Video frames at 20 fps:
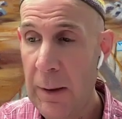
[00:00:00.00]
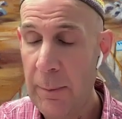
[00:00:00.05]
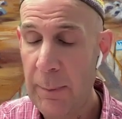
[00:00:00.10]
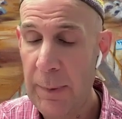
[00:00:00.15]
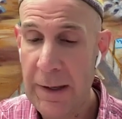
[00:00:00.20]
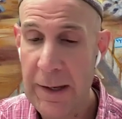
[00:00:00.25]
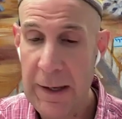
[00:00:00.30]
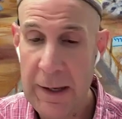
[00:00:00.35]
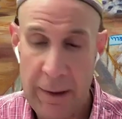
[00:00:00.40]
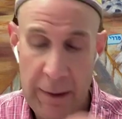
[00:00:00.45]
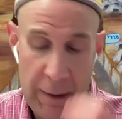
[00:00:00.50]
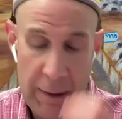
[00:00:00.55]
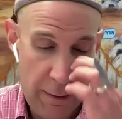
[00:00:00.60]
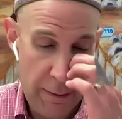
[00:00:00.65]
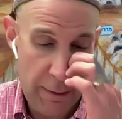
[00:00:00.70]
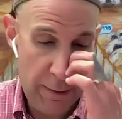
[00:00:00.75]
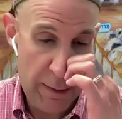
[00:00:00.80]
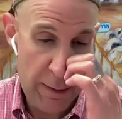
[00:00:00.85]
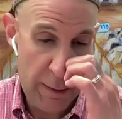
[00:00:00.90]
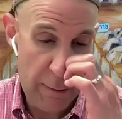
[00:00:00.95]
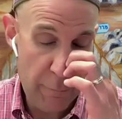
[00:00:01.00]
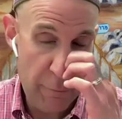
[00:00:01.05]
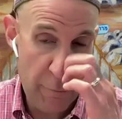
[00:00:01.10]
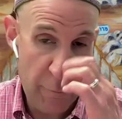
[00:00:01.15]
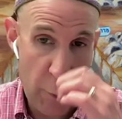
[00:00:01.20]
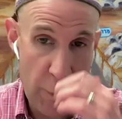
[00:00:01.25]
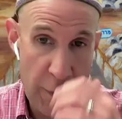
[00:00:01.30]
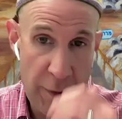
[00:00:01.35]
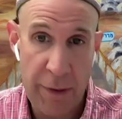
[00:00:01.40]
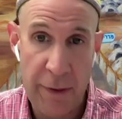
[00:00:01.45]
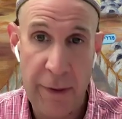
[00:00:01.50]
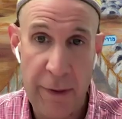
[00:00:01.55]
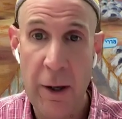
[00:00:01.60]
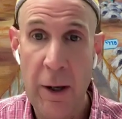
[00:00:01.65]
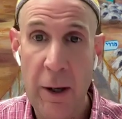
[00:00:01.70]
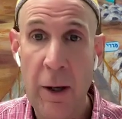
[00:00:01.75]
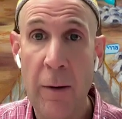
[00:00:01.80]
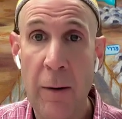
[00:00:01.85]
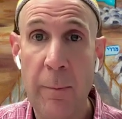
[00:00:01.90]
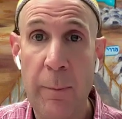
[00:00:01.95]
We begin the
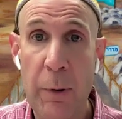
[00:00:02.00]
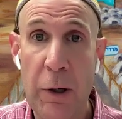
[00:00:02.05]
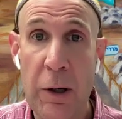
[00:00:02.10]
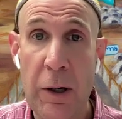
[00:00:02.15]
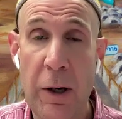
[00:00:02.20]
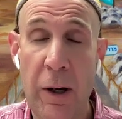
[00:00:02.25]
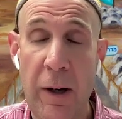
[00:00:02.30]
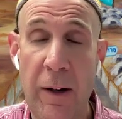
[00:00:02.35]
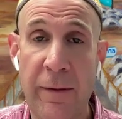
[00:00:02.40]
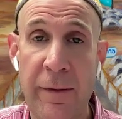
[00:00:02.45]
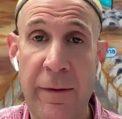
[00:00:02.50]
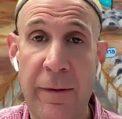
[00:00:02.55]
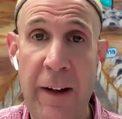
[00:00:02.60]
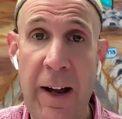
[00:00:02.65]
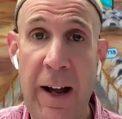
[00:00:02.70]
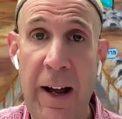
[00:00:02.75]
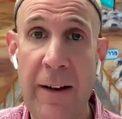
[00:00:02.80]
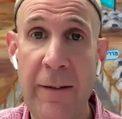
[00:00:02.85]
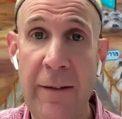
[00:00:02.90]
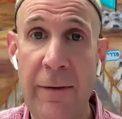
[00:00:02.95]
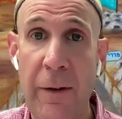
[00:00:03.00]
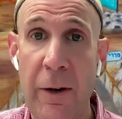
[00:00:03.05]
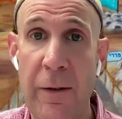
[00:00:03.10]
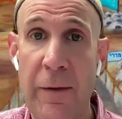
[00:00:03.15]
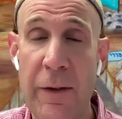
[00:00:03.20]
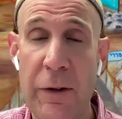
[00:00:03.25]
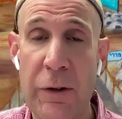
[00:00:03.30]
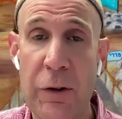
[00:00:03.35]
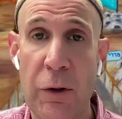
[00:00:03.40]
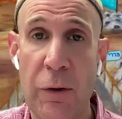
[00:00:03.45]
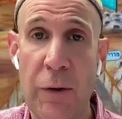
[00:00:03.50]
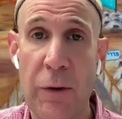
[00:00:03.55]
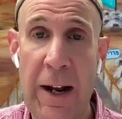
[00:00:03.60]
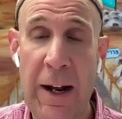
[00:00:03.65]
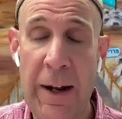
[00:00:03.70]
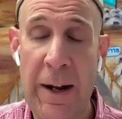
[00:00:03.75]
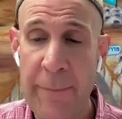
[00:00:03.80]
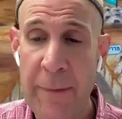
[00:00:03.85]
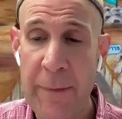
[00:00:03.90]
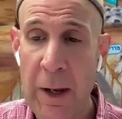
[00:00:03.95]
fourth book of five of the
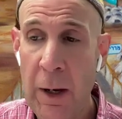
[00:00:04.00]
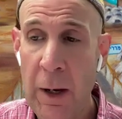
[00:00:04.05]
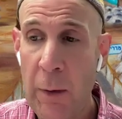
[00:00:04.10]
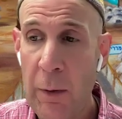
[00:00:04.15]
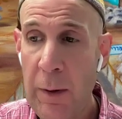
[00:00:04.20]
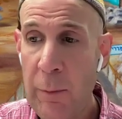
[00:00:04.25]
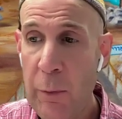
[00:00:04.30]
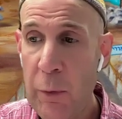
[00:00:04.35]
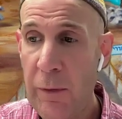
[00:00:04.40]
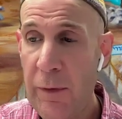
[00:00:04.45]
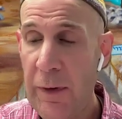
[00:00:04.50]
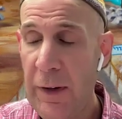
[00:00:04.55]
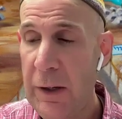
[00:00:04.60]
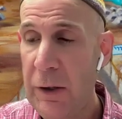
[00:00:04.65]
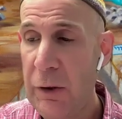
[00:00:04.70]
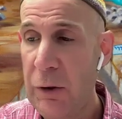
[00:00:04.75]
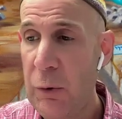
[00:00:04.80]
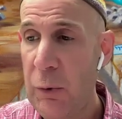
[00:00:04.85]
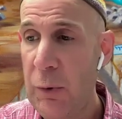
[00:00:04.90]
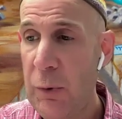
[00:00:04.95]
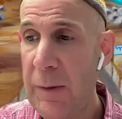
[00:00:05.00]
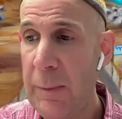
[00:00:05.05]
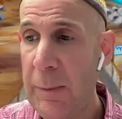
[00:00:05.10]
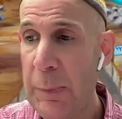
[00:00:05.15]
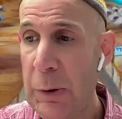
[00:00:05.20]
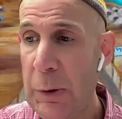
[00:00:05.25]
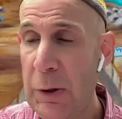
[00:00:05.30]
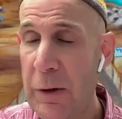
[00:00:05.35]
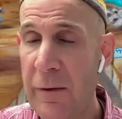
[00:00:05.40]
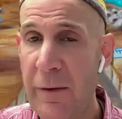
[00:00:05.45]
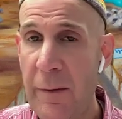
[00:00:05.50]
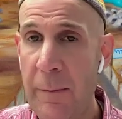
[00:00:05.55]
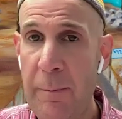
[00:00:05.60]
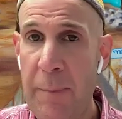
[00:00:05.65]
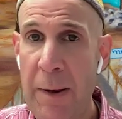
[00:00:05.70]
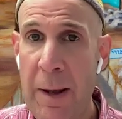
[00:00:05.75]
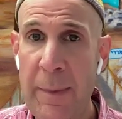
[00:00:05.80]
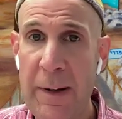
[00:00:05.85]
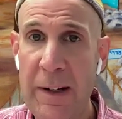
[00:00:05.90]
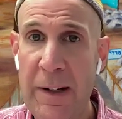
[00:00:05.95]
Torah. We move into the book of
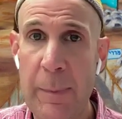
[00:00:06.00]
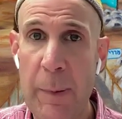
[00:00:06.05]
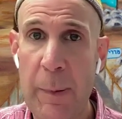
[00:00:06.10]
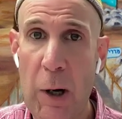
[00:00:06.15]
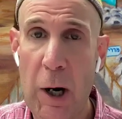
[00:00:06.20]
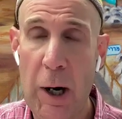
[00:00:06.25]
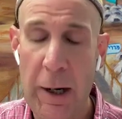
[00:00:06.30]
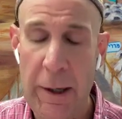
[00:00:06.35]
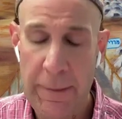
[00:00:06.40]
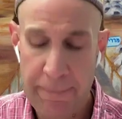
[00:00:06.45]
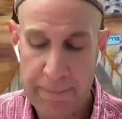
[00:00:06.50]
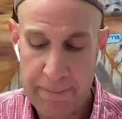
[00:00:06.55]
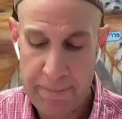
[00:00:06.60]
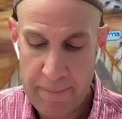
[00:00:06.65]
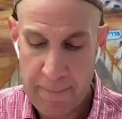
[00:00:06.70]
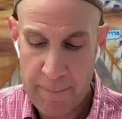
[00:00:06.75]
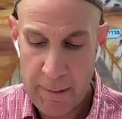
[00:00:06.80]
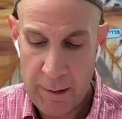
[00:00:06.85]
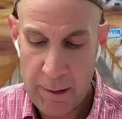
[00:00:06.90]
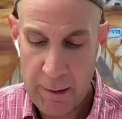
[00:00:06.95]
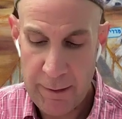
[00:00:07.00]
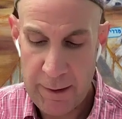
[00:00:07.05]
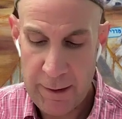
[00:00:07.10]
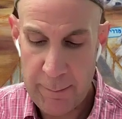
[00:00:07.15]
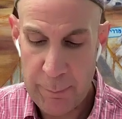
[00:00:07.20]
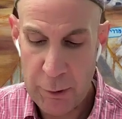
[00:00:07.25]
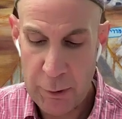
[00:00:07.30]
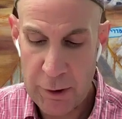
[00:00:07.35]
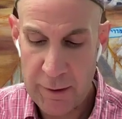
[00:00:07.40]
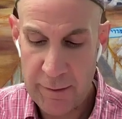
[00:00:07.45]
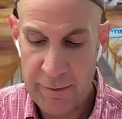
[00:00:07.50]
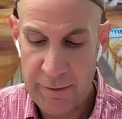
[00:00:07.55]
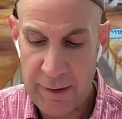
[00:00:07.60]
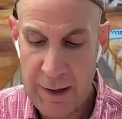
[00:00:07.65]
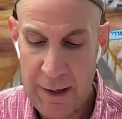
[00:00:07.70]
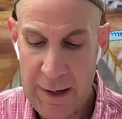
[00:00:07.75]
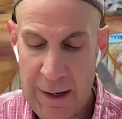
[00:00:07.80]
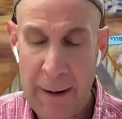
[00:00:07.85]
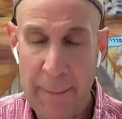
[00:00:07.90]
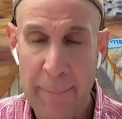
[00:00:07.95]
Bemidbar, the book
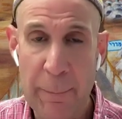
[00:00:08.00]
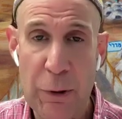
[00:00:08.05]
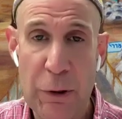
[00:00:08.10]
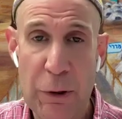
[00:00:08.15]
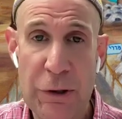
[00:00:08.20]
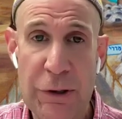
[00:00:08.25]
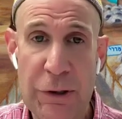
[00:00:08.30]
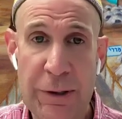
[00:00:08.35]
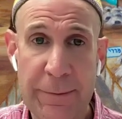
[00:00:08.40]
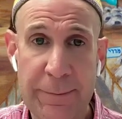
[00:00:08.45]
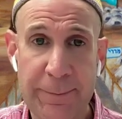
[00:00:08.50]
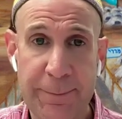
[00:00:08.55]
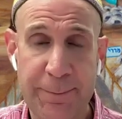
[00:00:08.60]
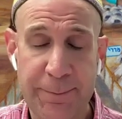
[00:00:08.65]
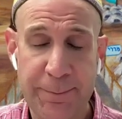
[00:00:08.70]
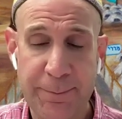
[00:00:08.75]
of Numbers.